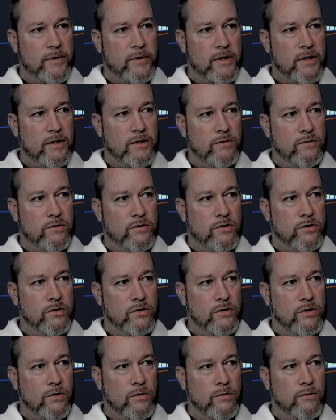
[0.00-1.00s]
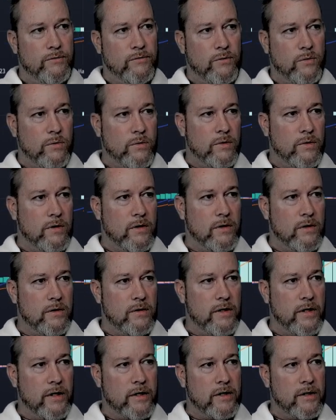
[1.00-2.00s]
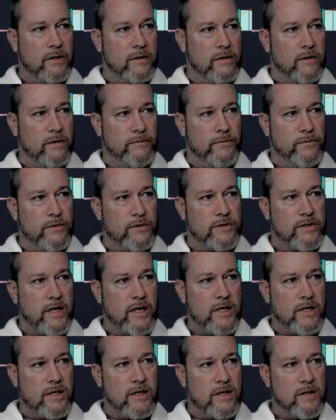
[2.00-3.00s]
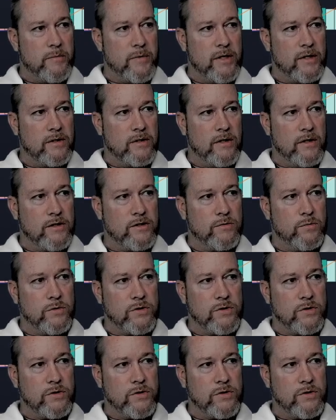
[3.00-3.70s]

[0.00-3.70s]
you could go for like the first 8 EMA touch,